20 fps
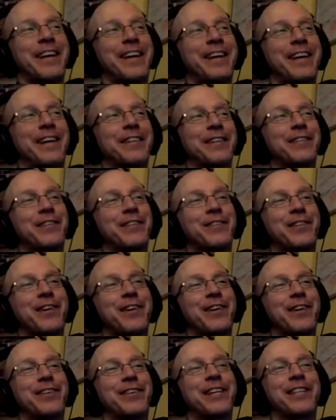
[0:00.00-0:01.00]
And I just thought,
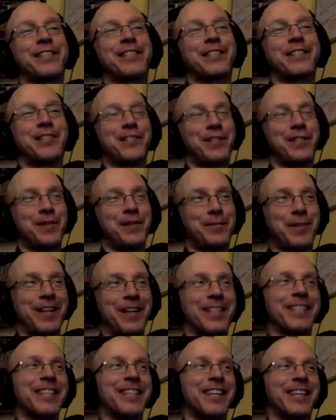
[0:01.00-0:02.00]
oh yes, there's two
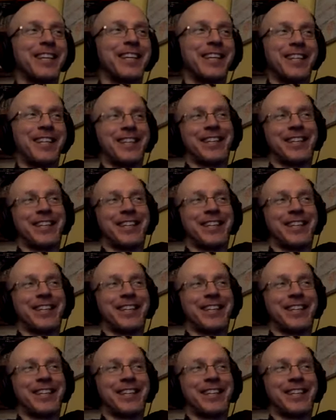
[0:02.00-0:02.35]
Bens here.